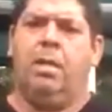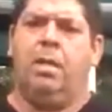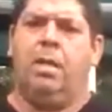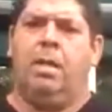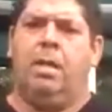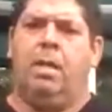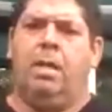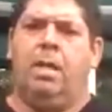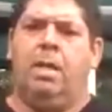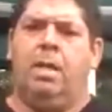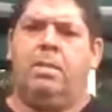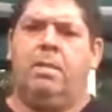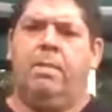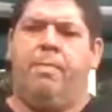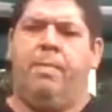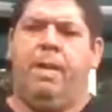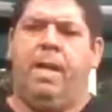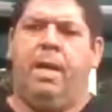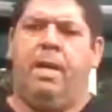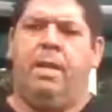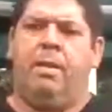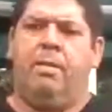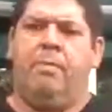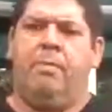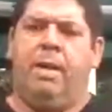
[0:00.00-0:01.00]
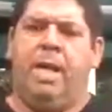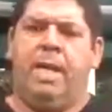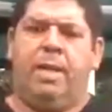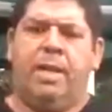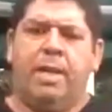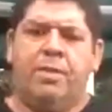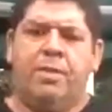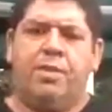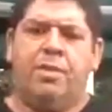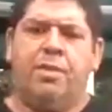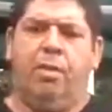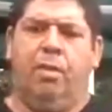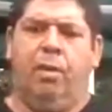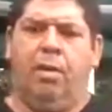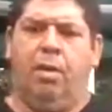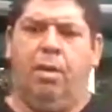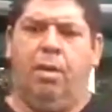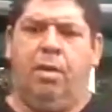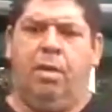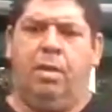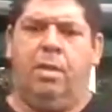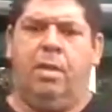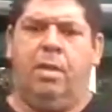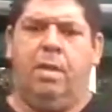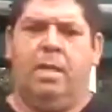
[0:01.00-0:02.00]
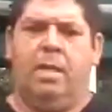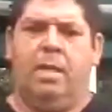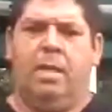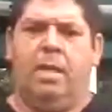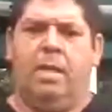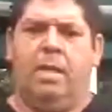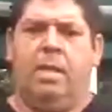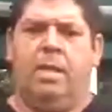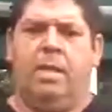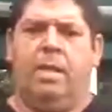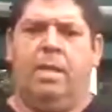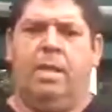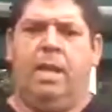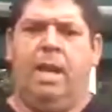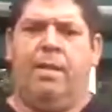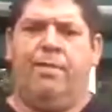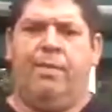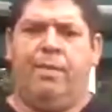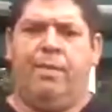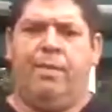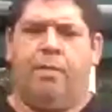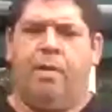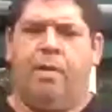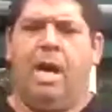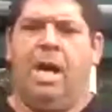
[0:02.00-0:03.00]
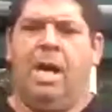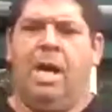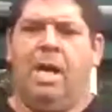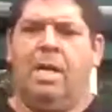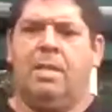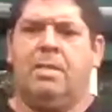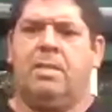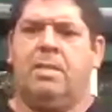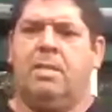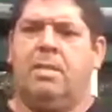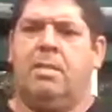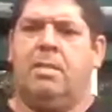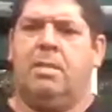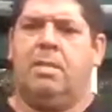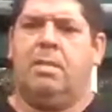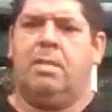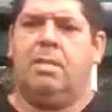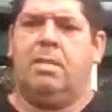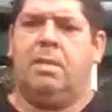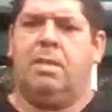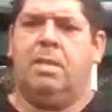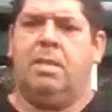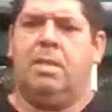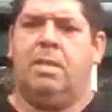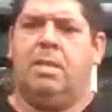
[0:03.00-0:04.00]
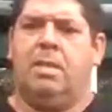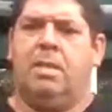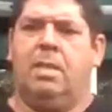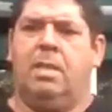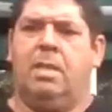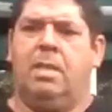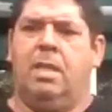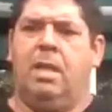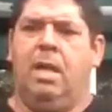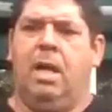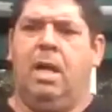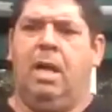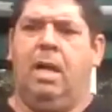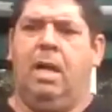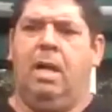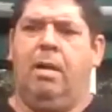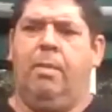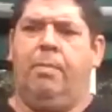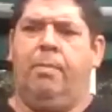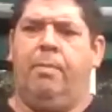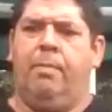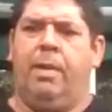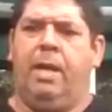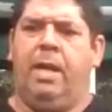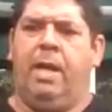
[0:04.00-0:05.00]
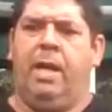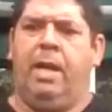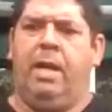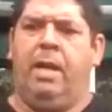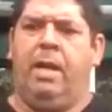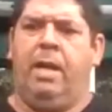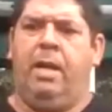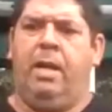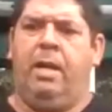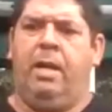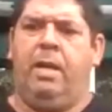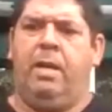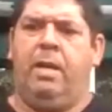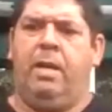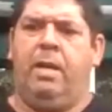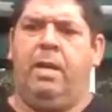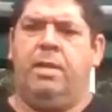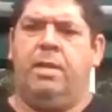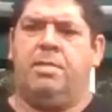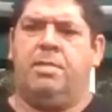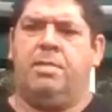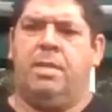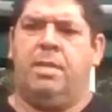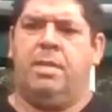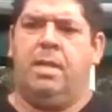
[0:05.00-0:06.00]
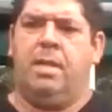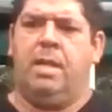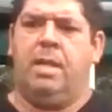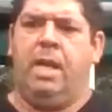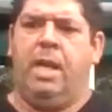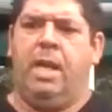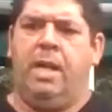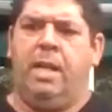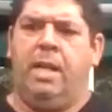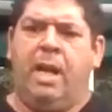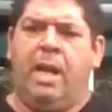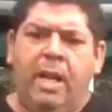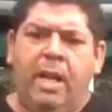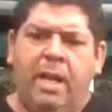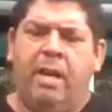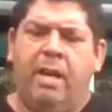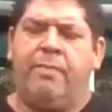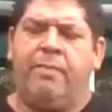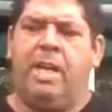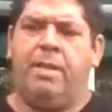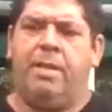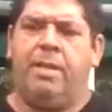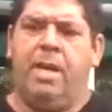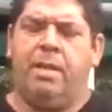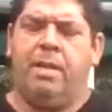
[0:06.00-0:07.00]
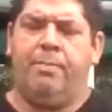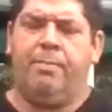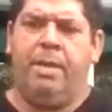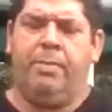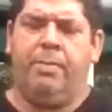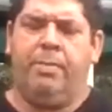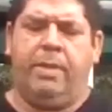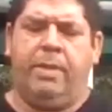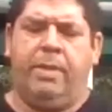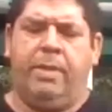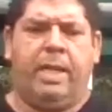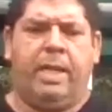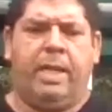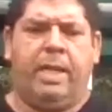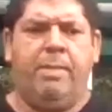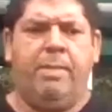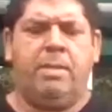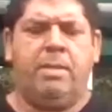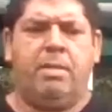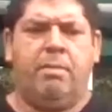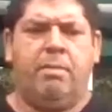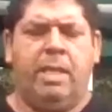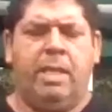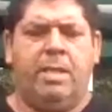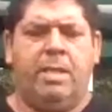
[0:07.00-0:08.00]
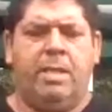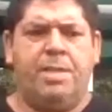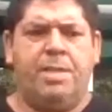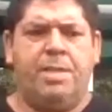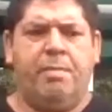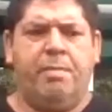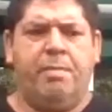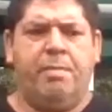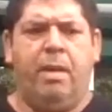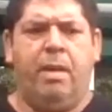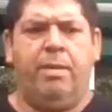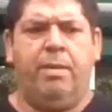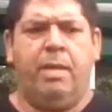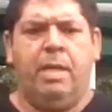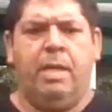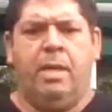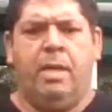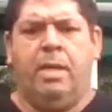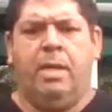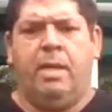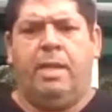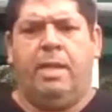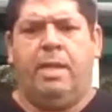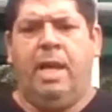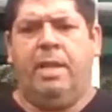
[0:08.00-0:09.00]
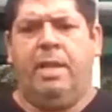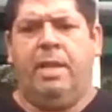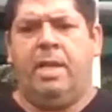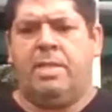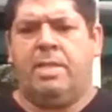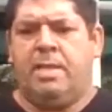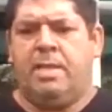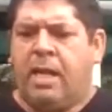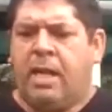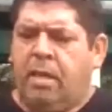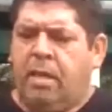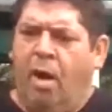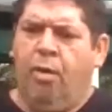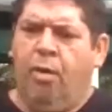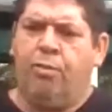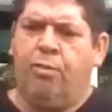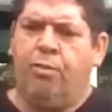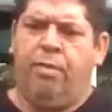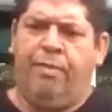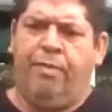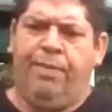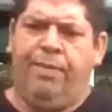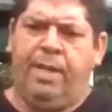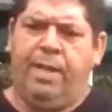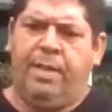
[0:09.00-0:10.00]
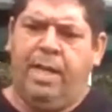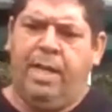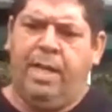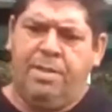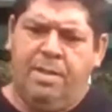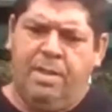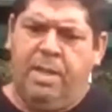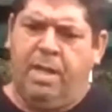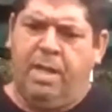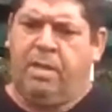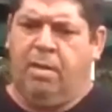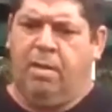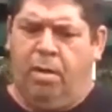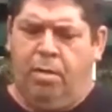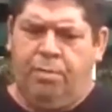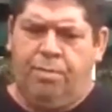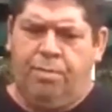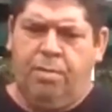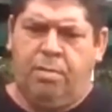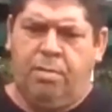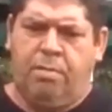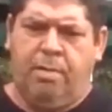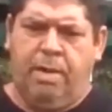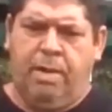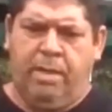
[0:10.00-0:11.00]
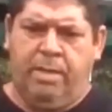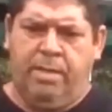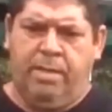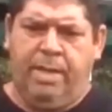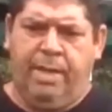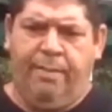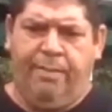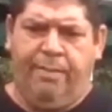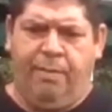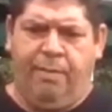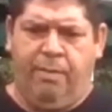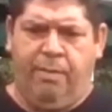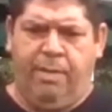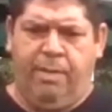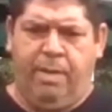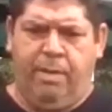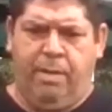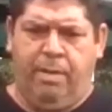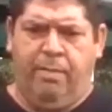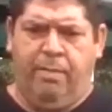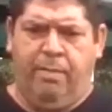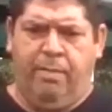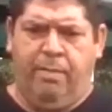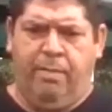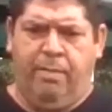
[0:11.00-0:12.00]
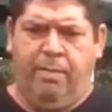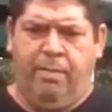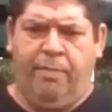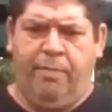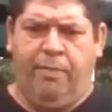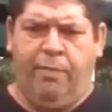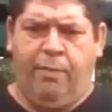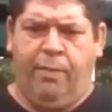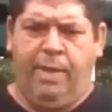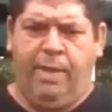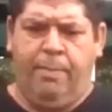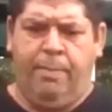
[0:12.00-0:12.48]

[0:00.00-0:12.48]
It's about making sure that for us and any of our young people that come into Indigigrow, that there's that cultural foundation, that cultural grounding for them.